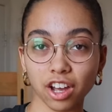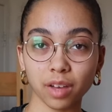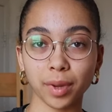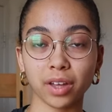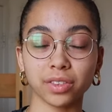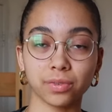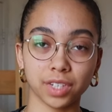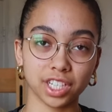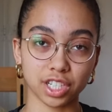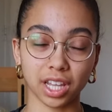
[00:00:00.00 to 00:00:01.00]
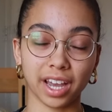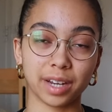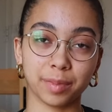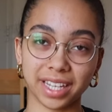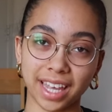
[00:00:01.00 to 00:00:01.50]
talk about The Finish
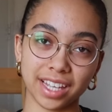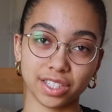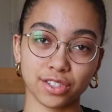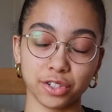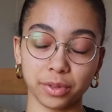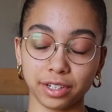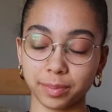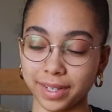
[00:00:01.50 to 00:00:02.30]
Line by Kate Stewart,